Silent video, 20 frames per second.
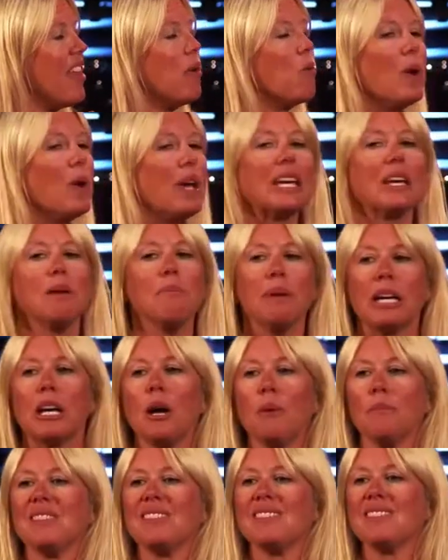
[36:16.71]
that we can
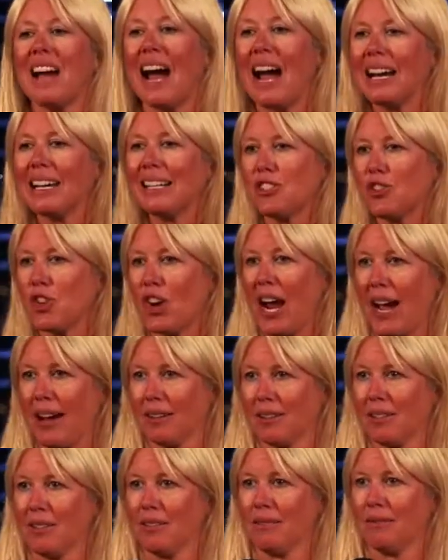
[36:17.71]
become
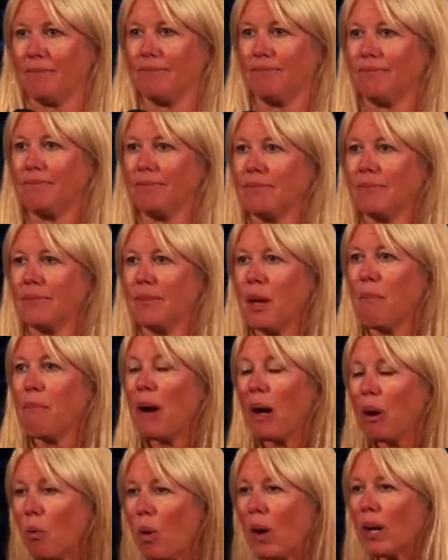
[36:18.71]
sidetracked
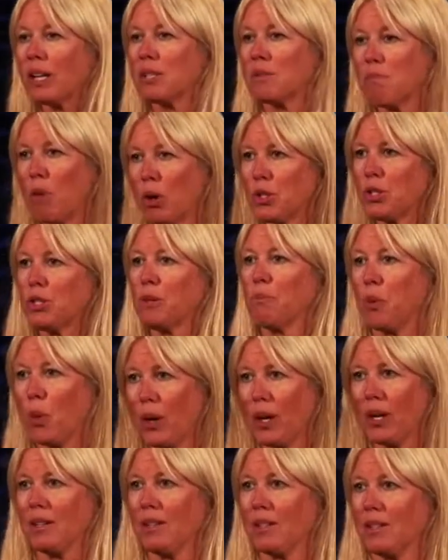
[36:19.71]
by what is most
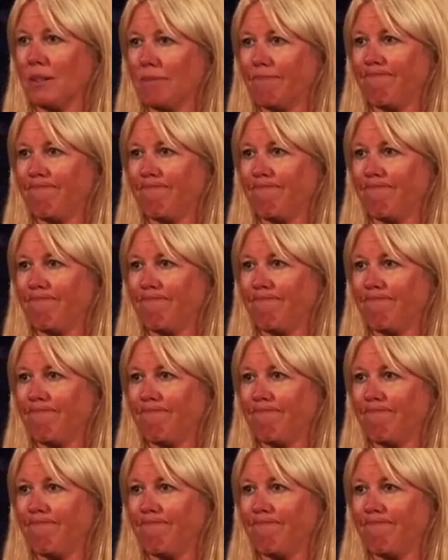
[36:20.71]
important.